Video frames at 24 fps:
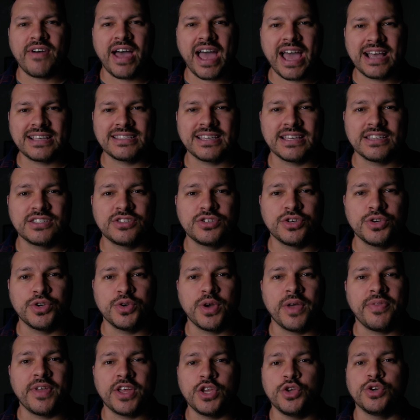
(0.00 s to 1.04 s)
access to
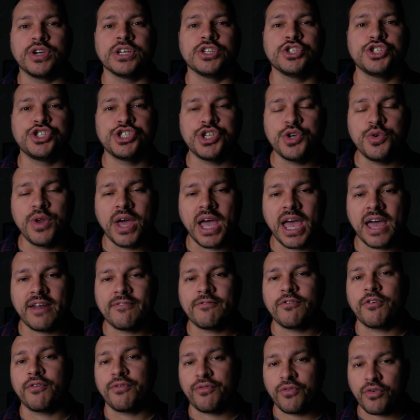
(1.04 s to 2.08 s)
and that you can shoot at
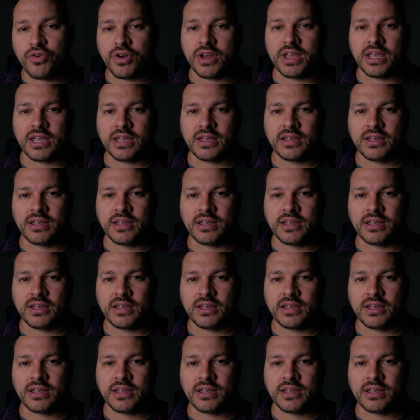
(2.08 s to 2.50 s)
for free?